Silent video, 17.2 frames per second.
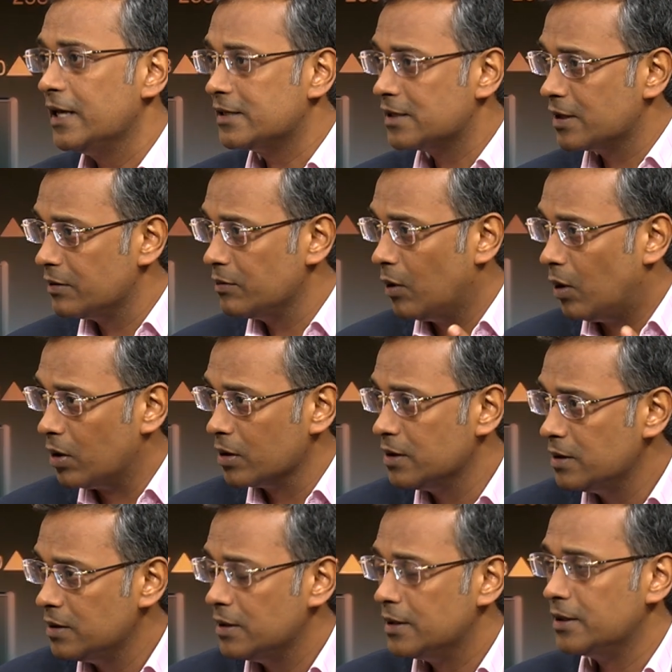executive
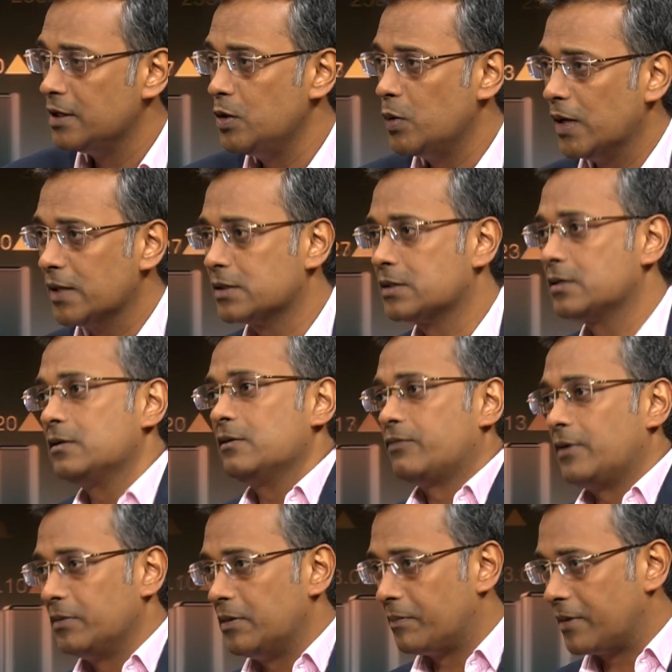order in the US
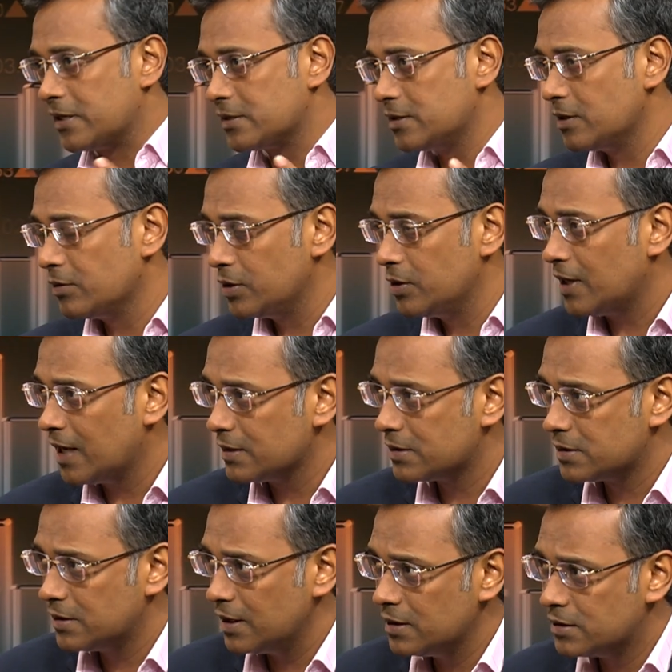from the President of the
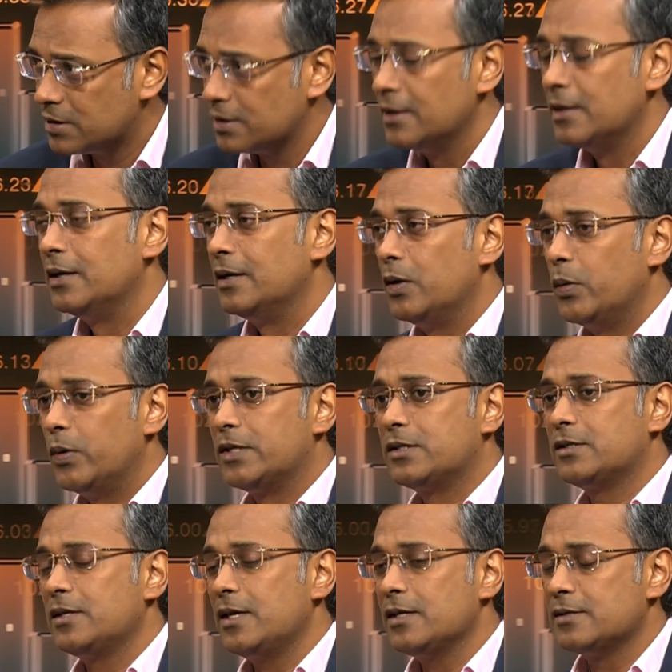United States,
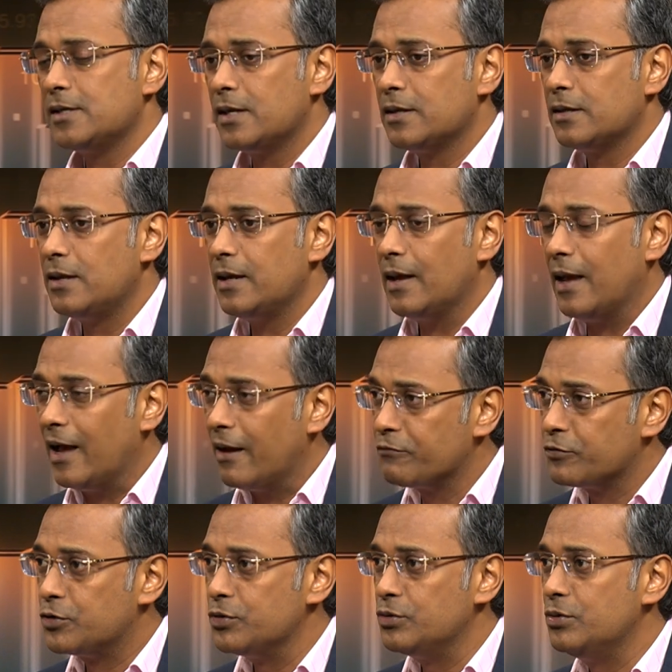which says that they
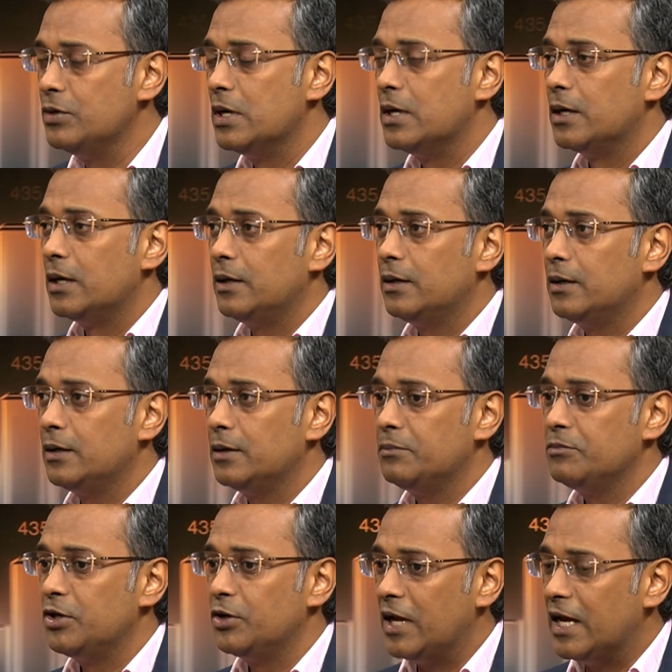have to,
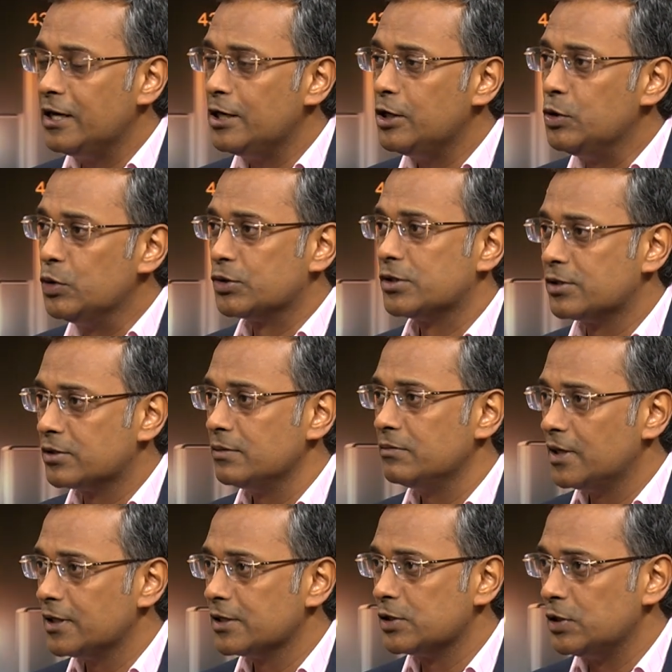you know, any new
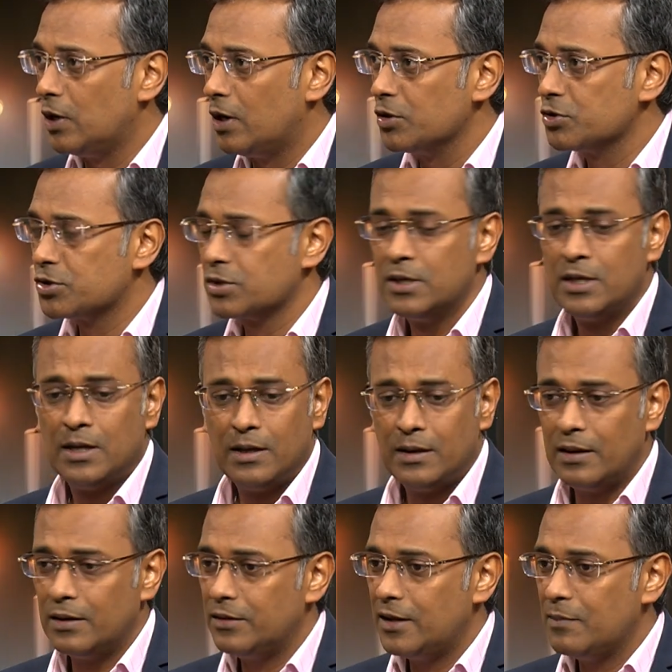system that is launched,
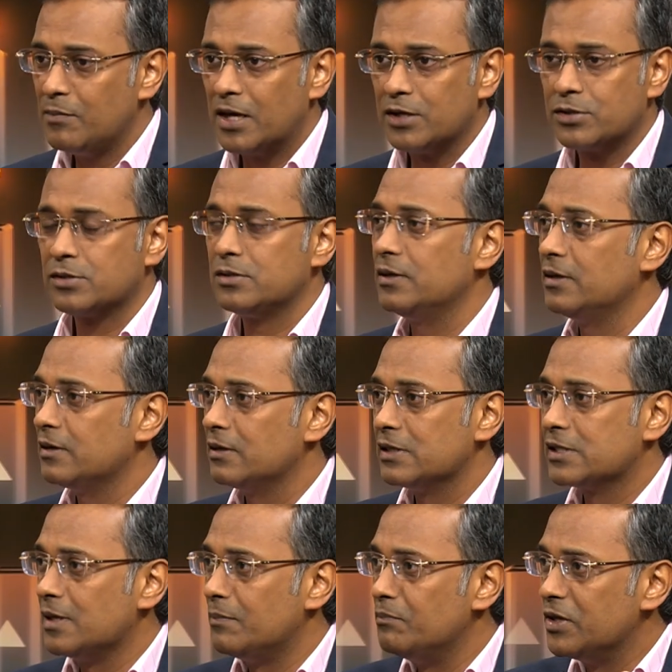they must
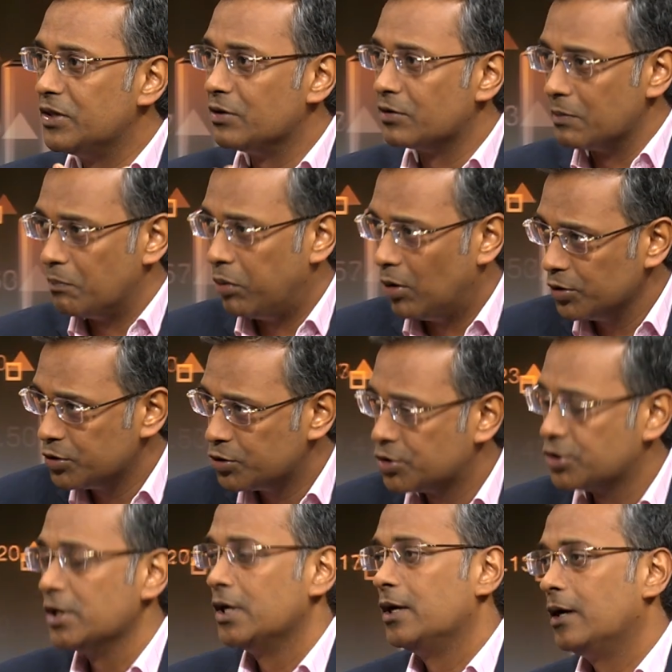submit the
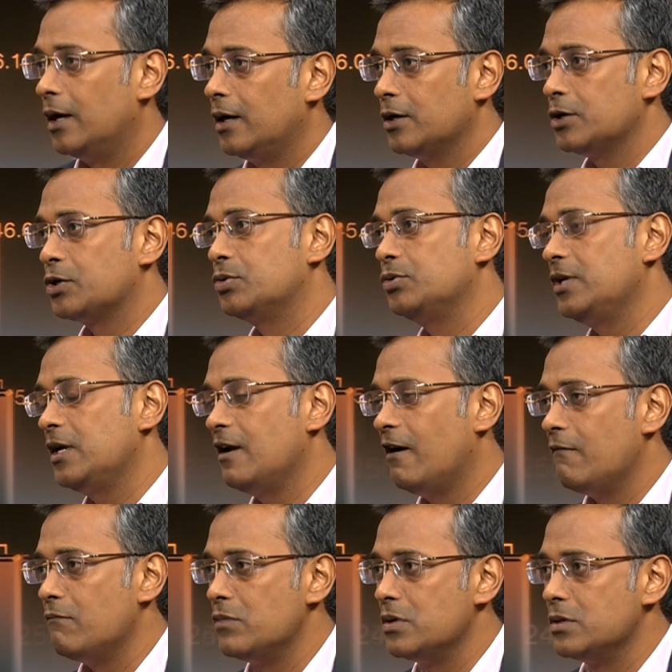reports to the
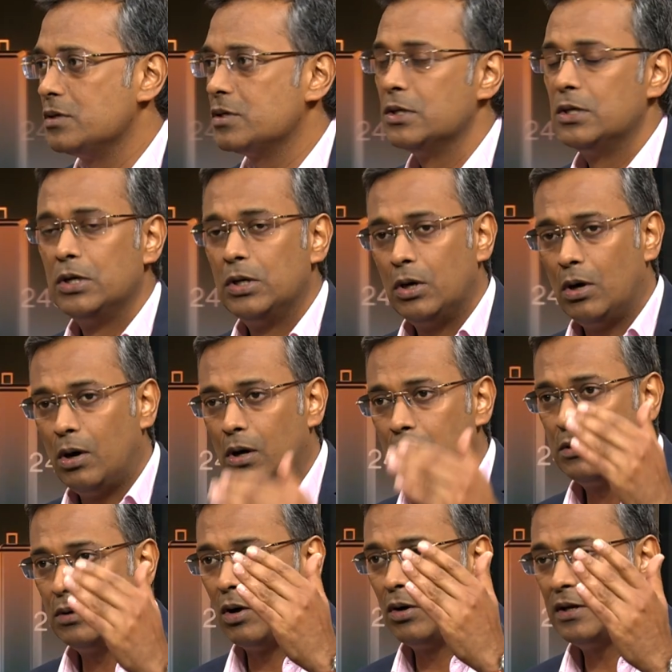government
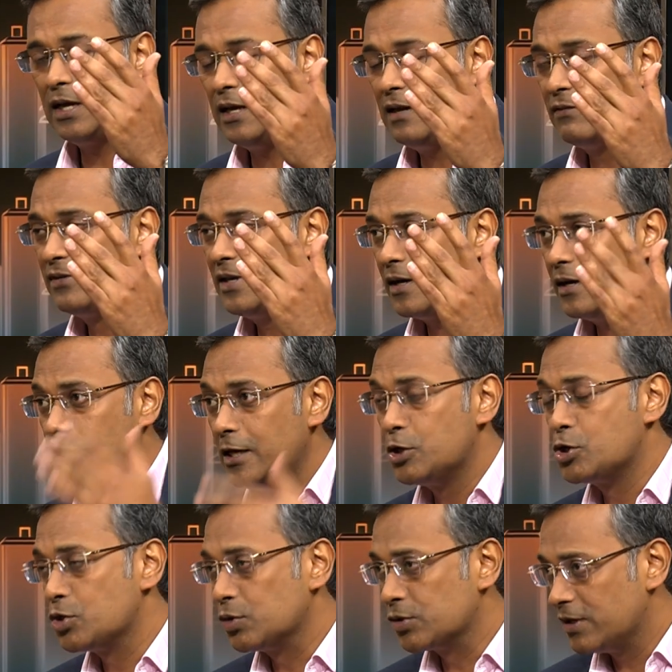on if there are any
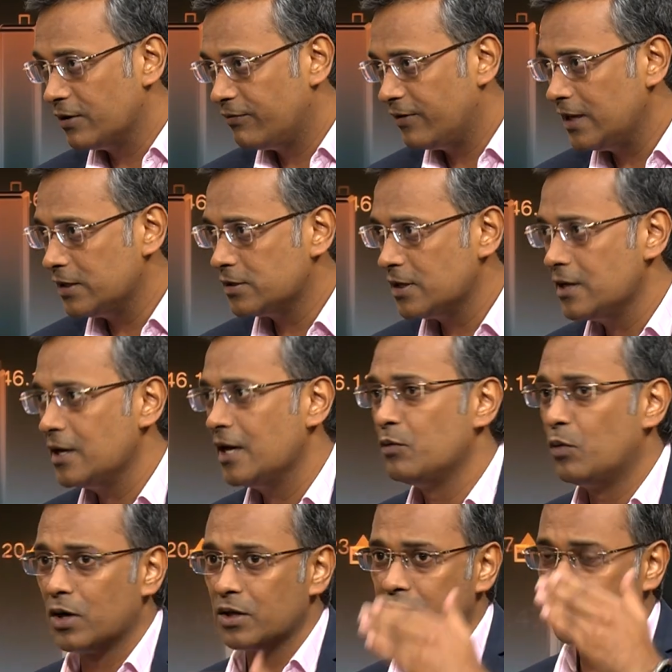issues they're facing
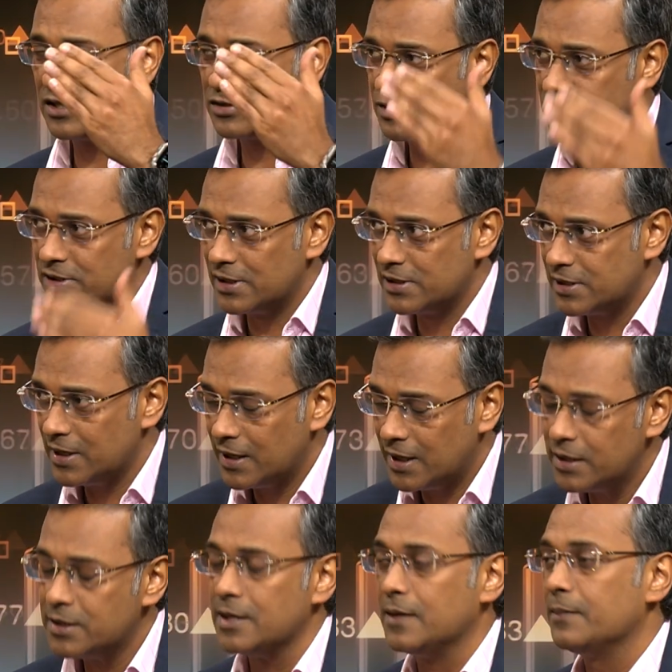and what are the test results they're
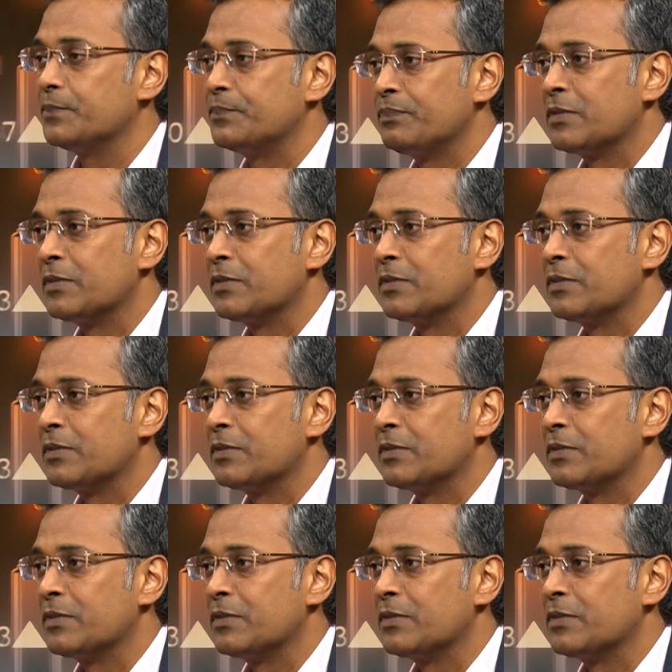getting.